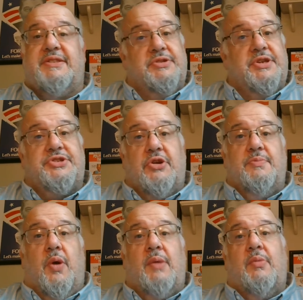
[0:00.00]
There's a certain
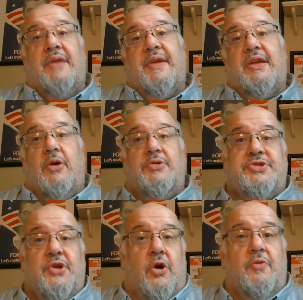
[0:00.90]
point where I think it
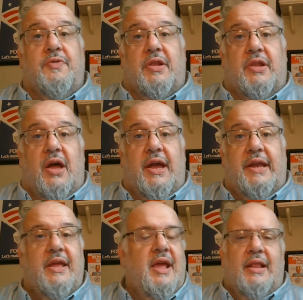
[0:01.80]
goes over the line.